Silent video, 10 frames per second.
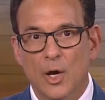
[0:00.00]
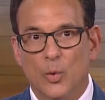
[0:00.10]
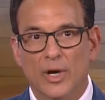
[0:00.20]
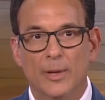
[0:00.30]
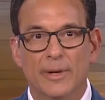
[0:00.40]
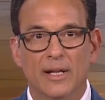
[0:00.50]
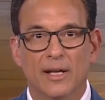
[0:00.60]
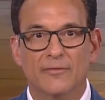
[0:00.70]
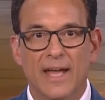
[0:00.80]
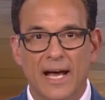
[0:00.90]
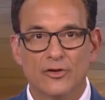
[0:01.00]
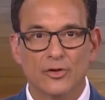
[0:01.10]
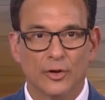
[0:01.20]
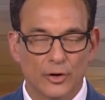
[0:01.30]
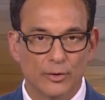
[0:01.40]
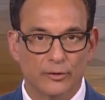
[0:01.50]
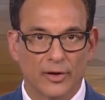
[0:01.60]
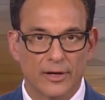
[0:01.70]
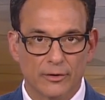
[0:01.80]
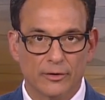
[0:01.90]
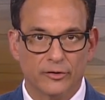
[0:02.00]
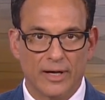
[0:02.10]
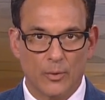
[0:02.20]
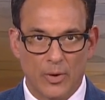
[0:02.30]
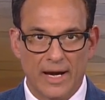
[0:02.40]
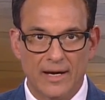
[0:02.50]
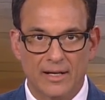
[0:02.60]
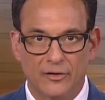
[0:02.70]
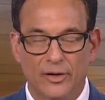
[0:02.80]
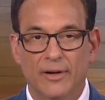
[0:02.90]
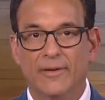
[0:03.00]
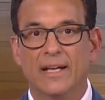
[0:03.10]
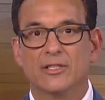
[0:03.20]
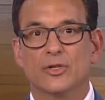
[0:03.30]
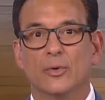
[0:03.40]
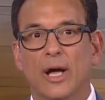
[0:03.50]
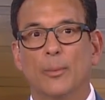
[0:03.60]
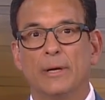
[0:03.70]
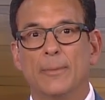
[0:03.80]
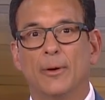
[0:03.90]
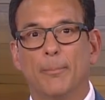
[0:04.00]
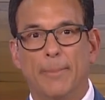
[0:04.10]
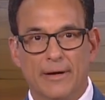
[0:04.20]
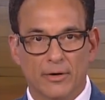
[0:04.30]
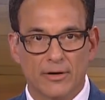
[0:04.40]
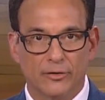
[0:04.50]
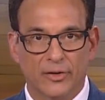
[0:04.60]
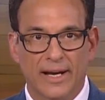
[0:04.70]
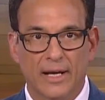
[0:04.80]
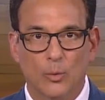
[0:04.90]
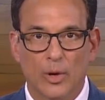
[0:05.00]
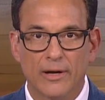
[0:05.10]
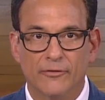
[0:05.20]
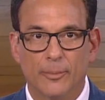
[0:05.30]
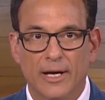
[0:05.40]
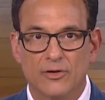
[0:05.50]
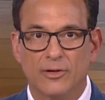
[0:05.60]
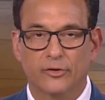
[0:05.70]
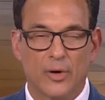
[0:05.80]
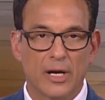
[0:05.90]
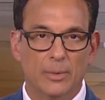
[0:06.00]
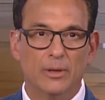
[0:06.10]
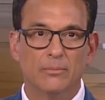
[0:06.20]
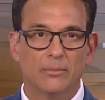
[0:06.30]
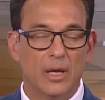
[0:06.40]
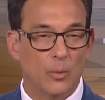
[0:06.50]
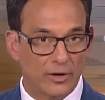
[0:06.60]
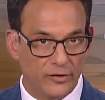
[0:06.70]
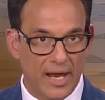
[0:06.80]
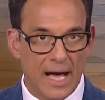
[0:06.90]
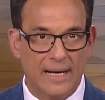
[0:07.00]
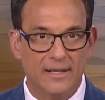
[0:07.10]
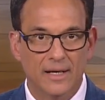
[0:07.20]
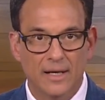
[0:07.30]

We're in the middle of National News Literacy Week. It's an event to help people better understand what information is credible and what's not.